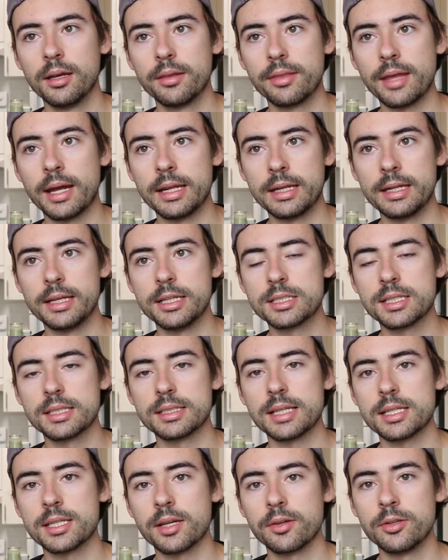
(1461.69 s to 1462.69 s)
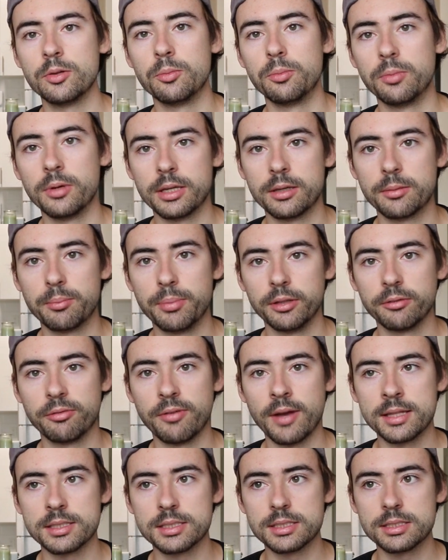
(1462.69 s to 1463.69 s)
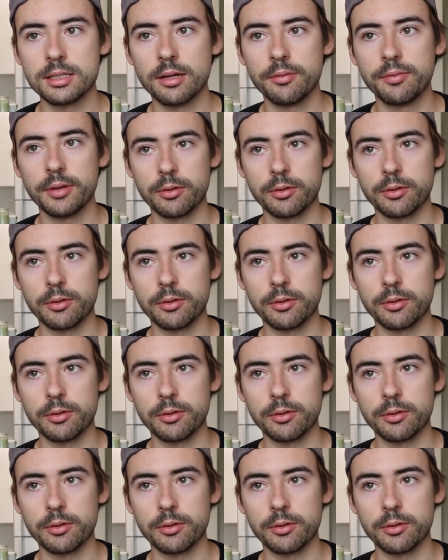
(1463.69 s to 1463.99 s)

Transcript: that it is, because that's how you build fans and stuff.